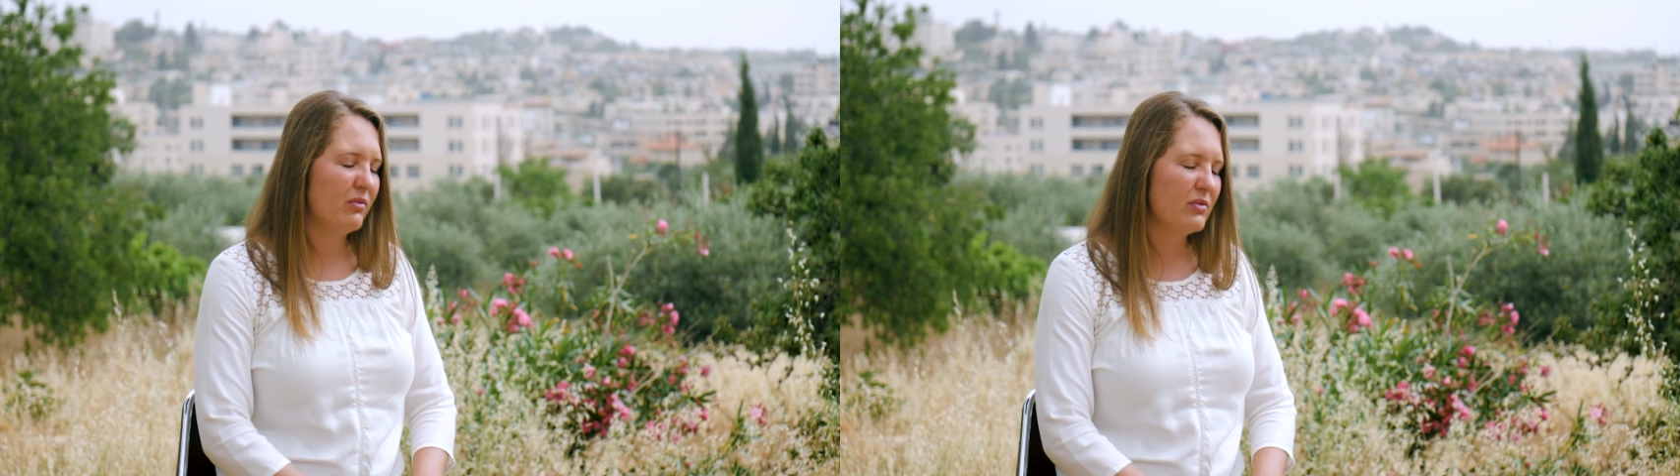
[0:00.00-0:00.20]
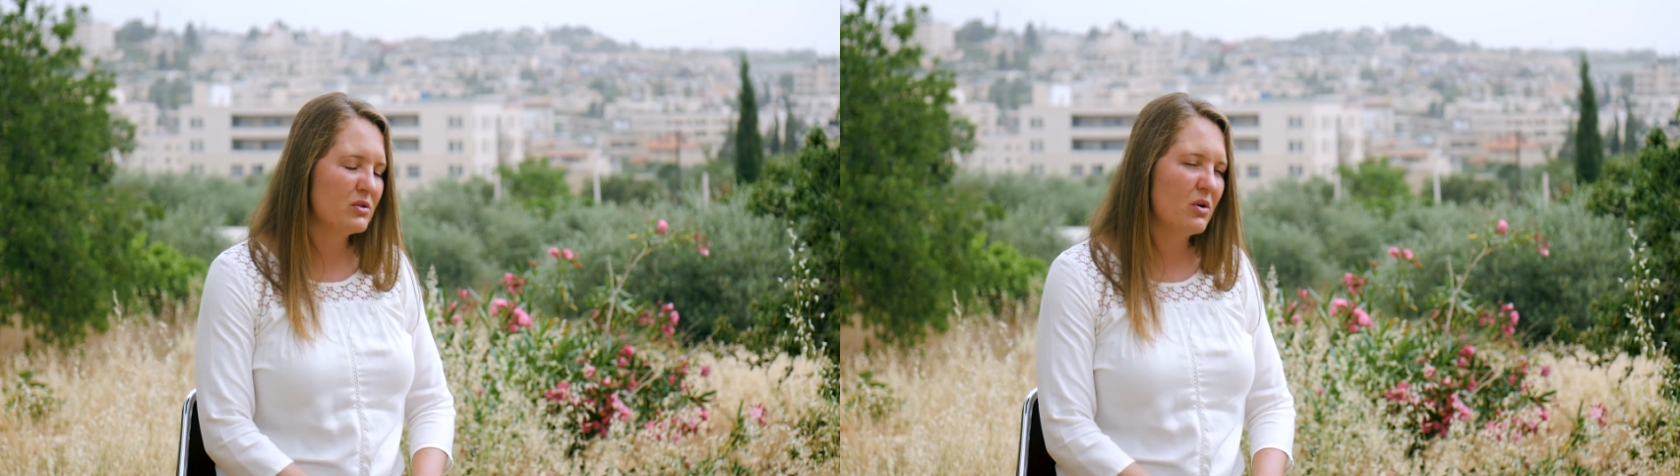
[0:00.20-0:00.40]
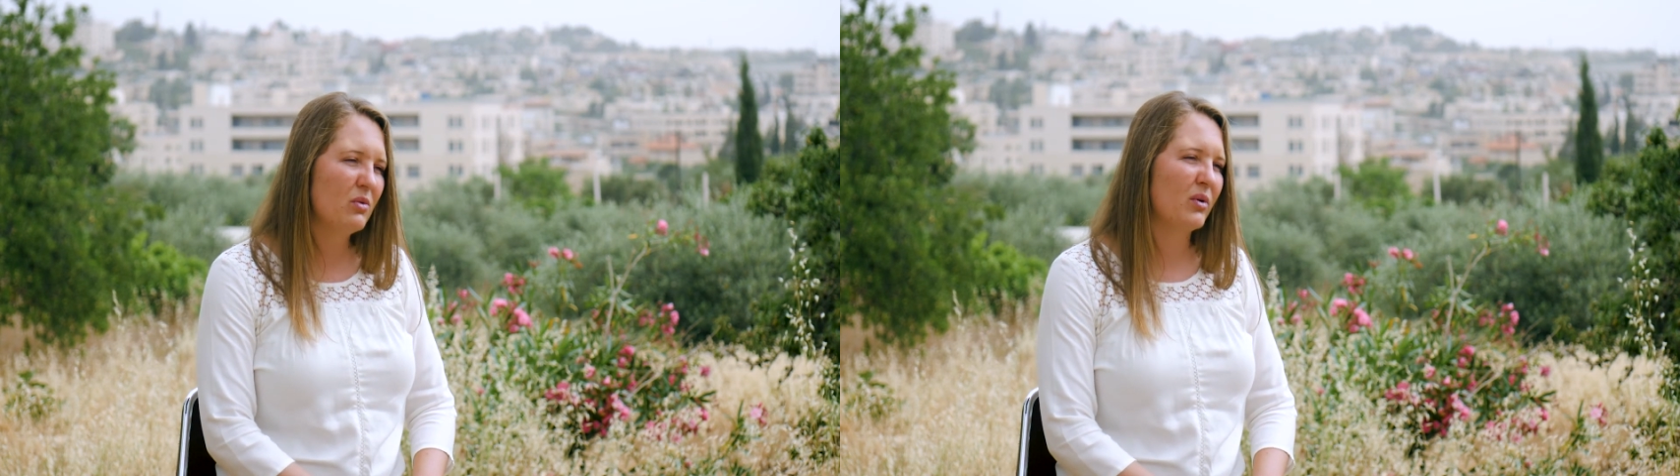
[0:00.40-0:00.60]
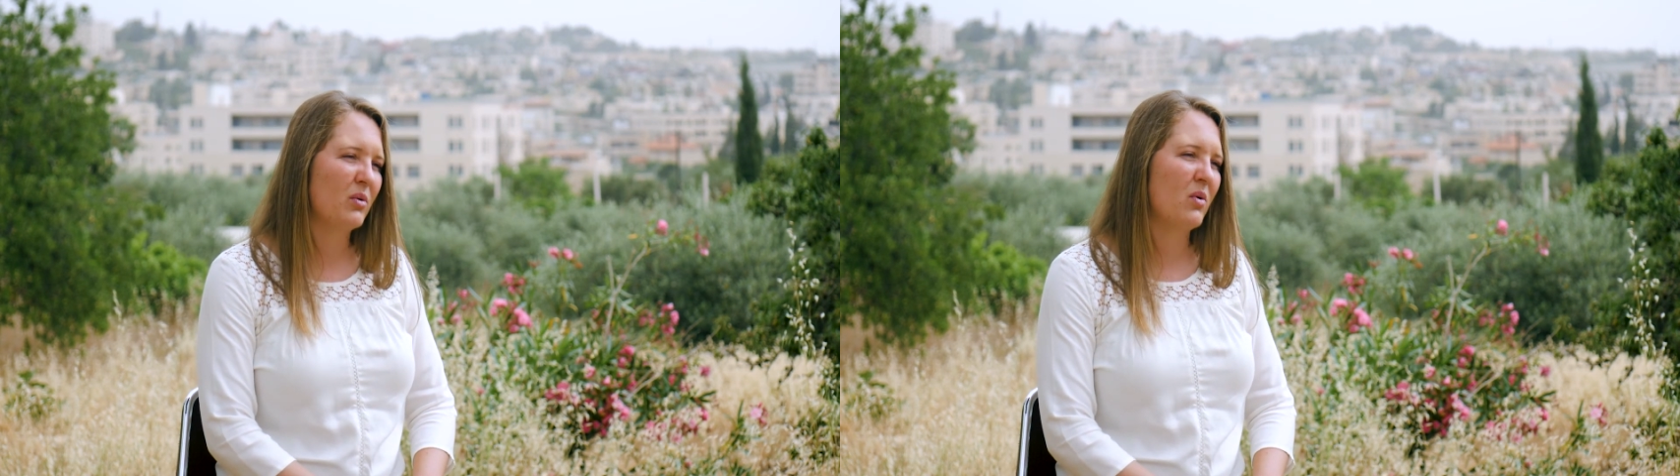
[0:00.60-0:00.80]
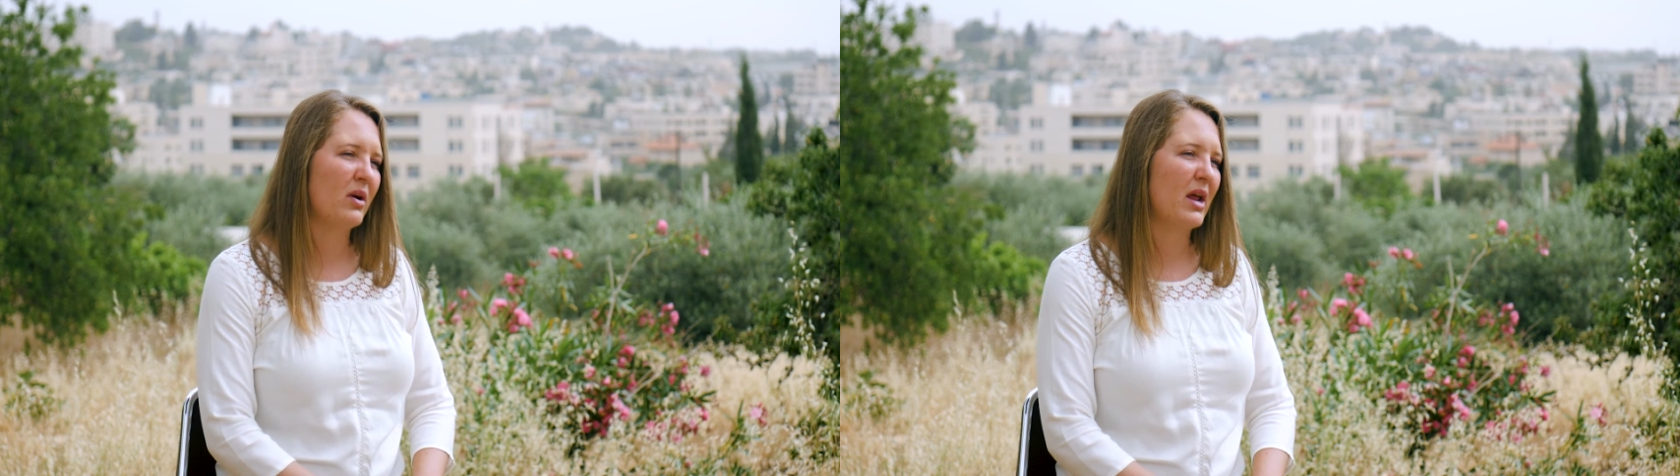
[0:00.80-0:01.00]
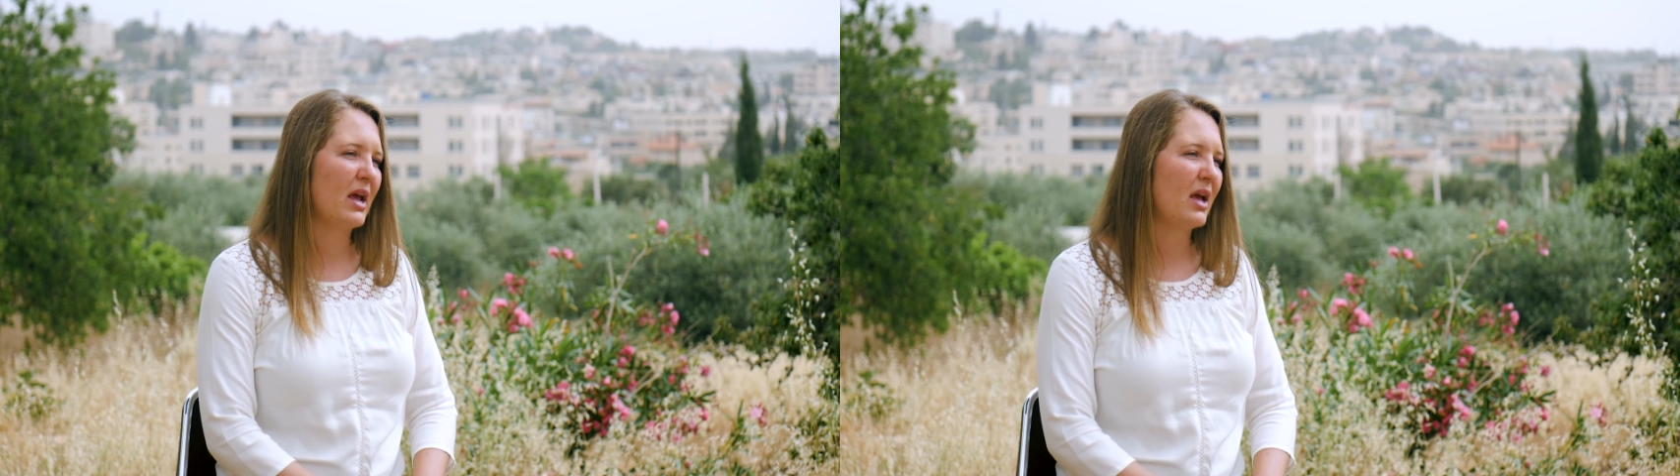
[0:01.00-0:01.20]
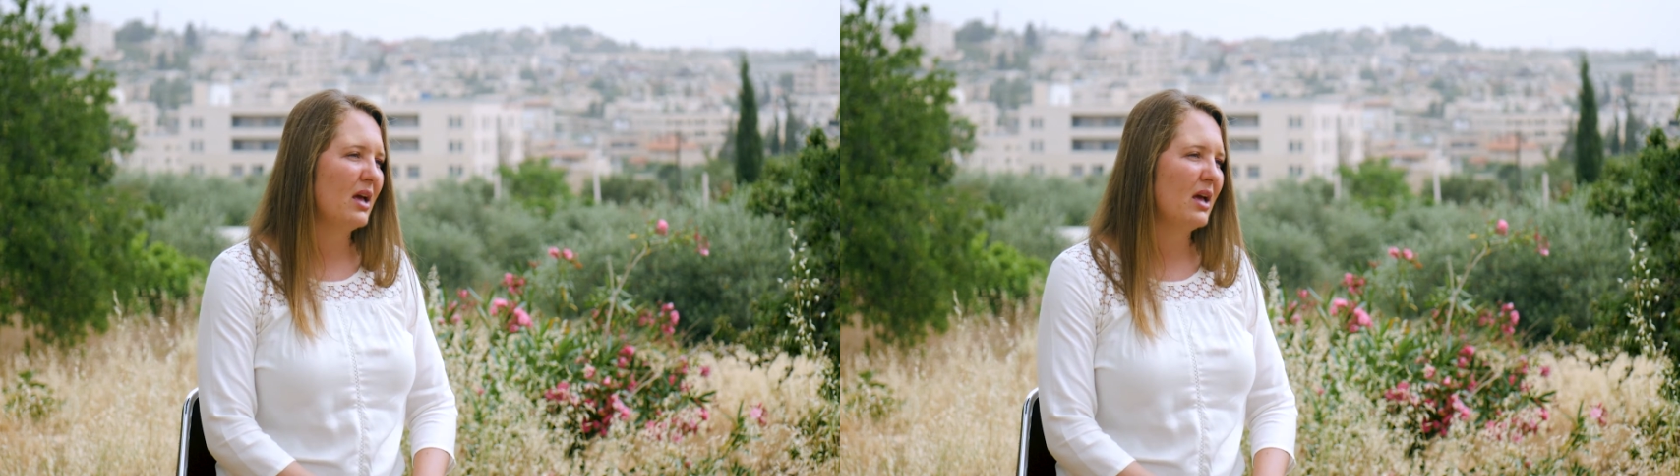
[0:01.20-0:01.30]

so rewarding